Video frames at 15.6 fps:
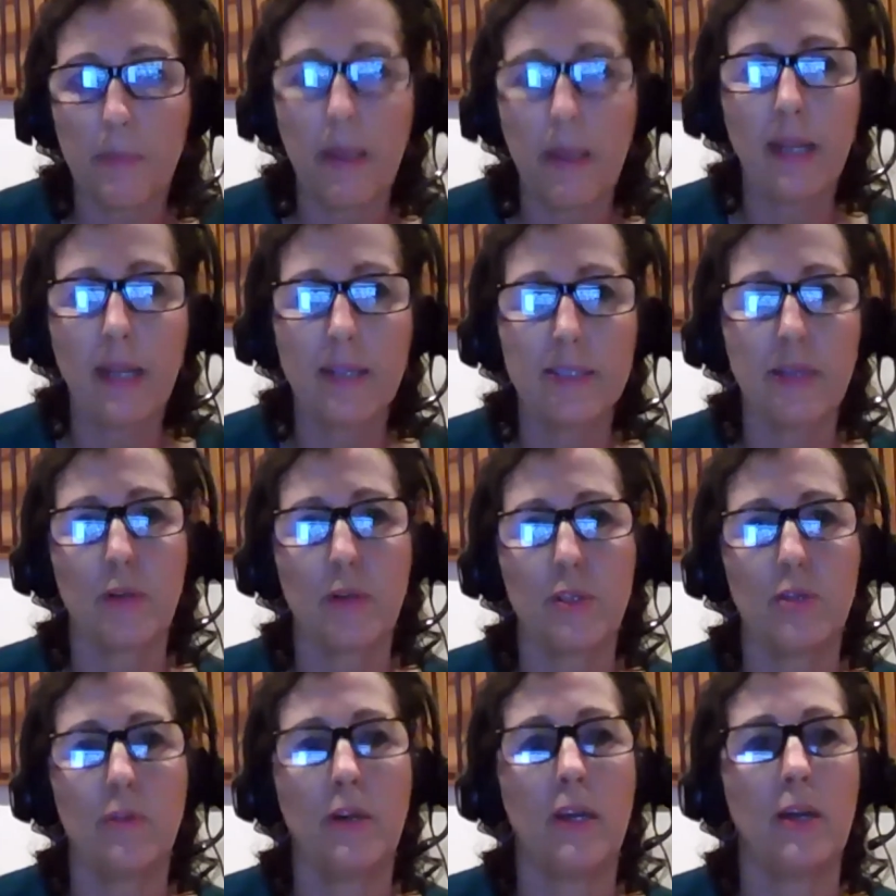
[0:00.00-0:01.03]
meetings that we're
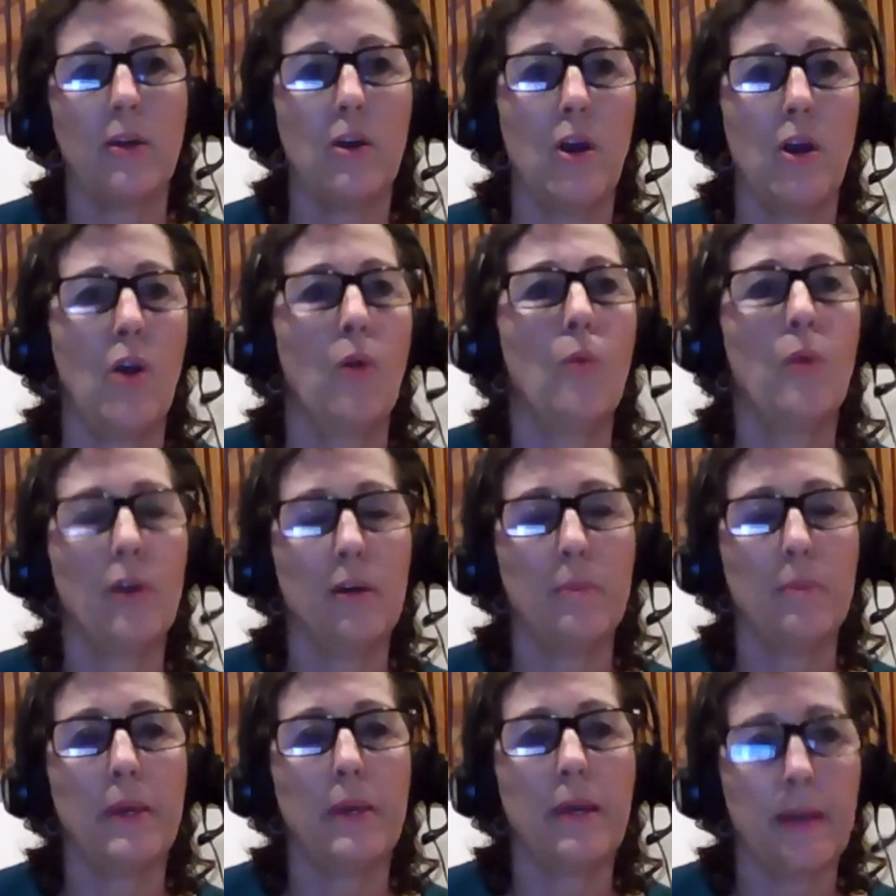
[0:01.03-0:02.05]
doing, will
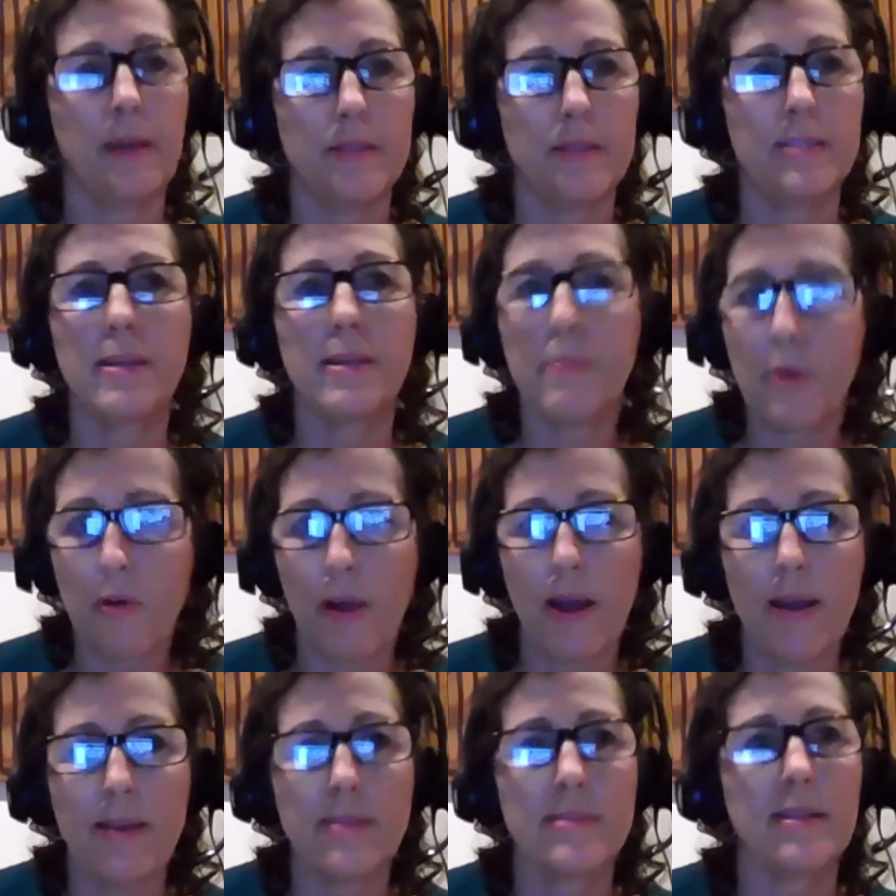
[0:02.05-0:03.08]
be
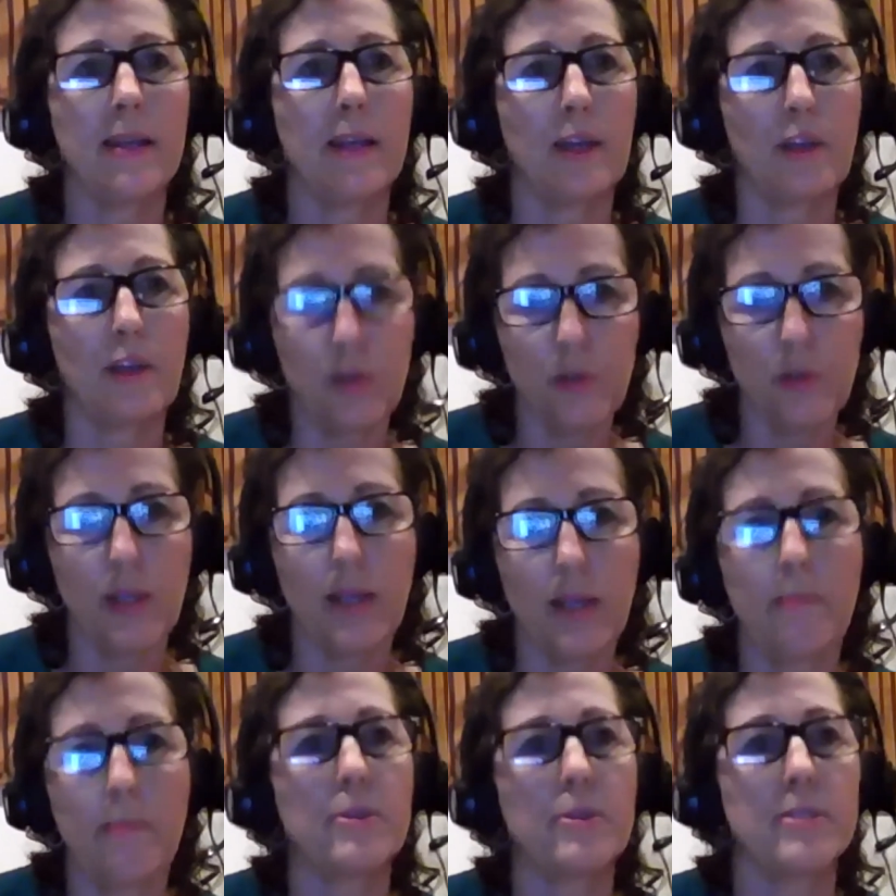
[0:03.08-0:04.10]
summarized and included
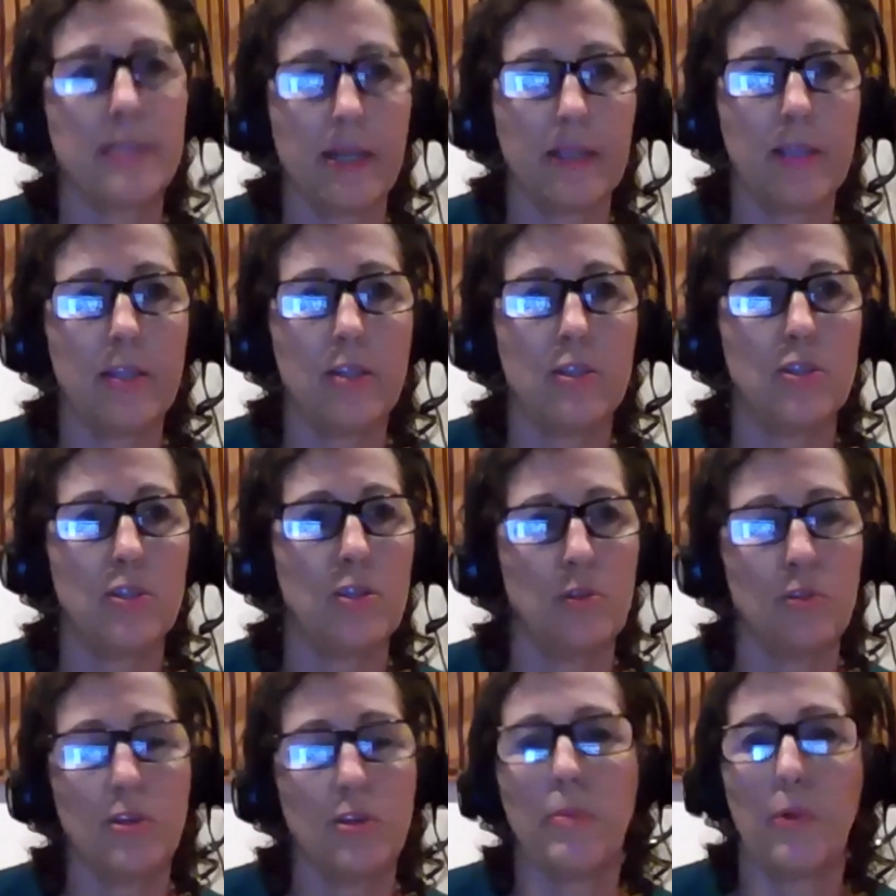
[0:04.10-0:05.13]
and presented
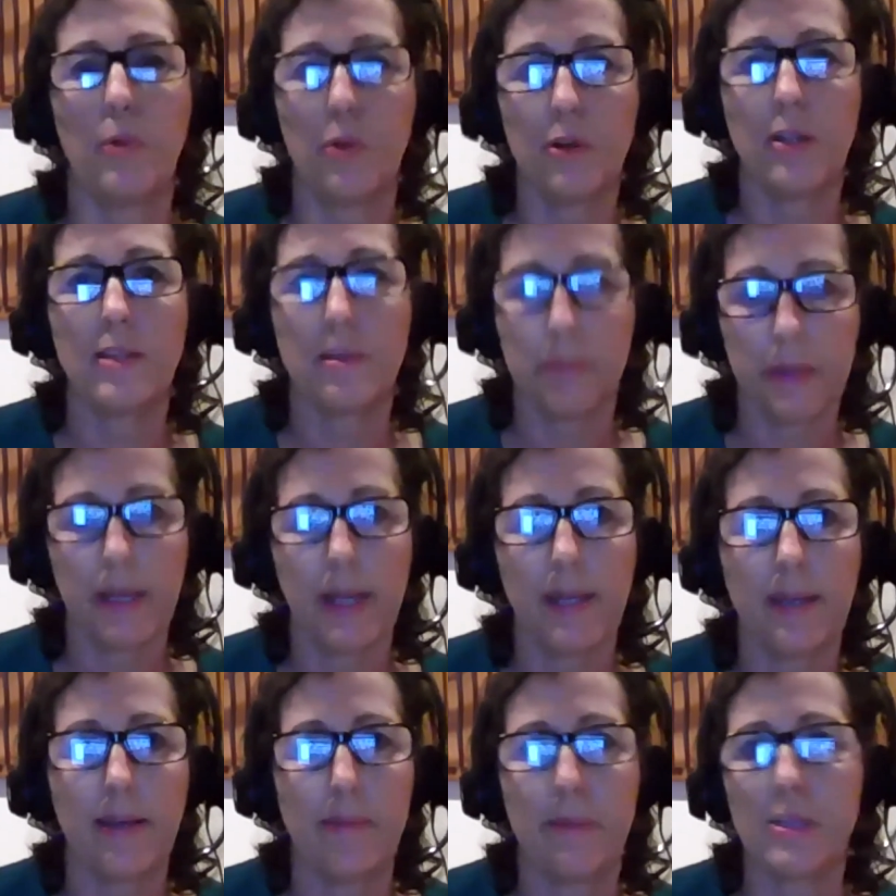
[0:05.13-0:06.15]
to the board and the
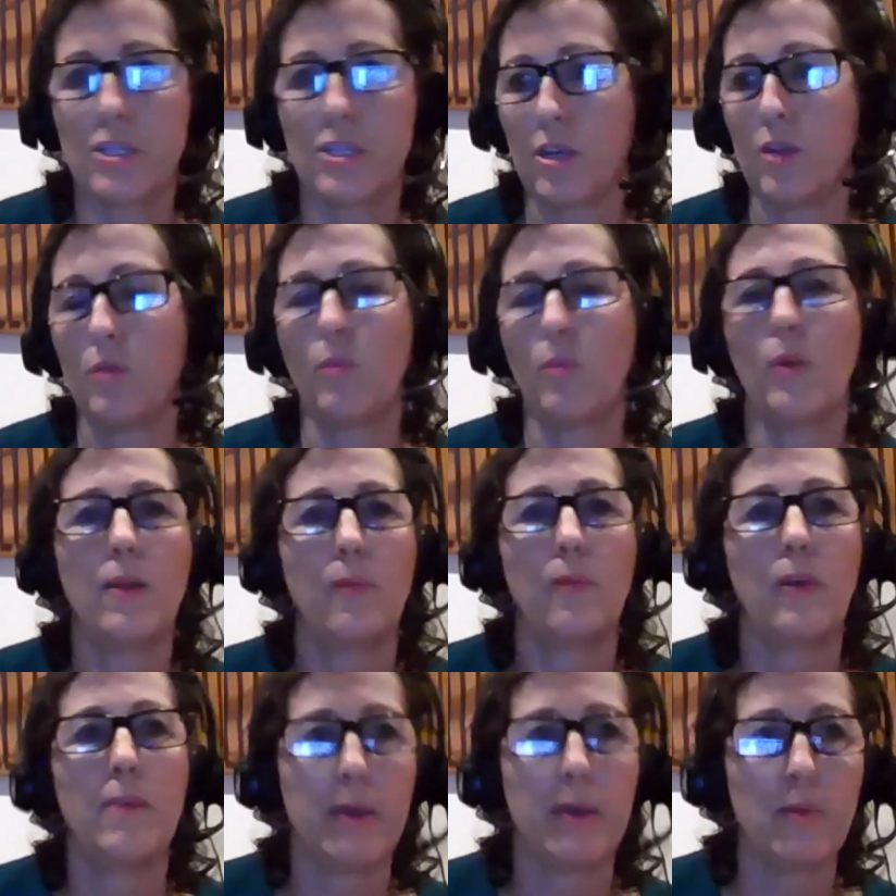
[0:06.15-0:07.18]
Planning Commission when
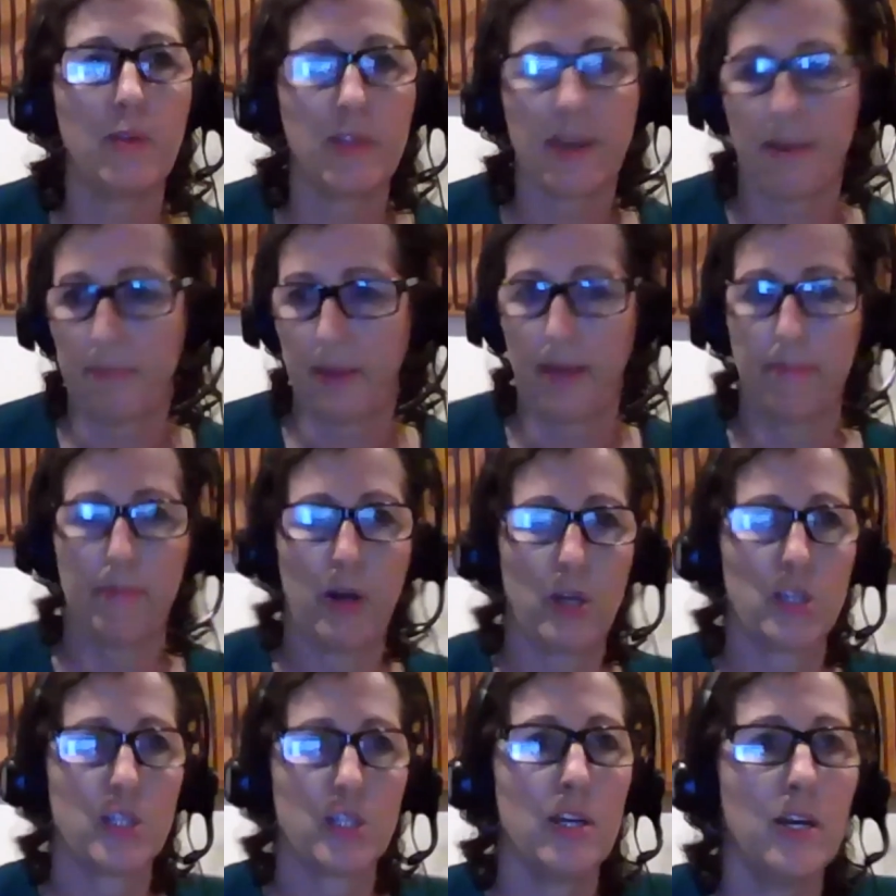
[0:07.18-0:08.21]
we meet with them in
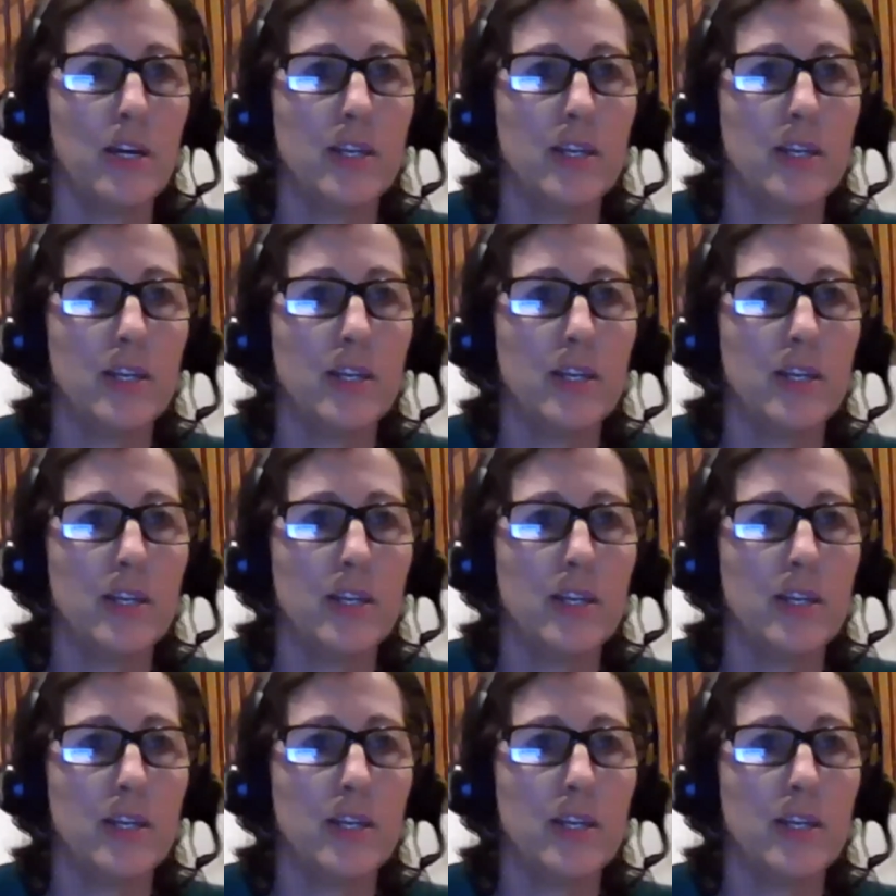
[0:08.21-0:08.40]
March.